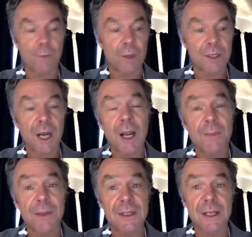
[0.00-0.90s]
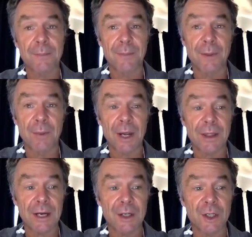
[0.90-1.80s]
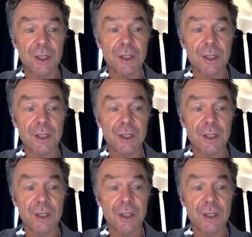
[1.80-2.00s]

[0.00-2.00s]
What type has the Python engine